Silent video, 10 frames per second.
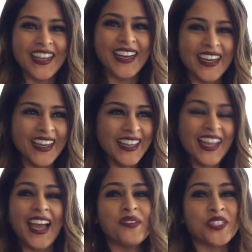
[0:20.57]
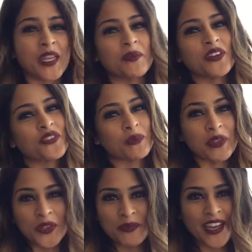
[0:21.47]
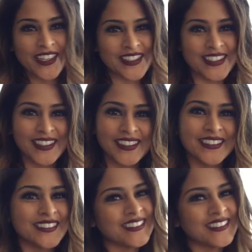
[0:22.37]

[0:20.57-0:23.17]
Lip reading: I'm Shema from Allure Magazine.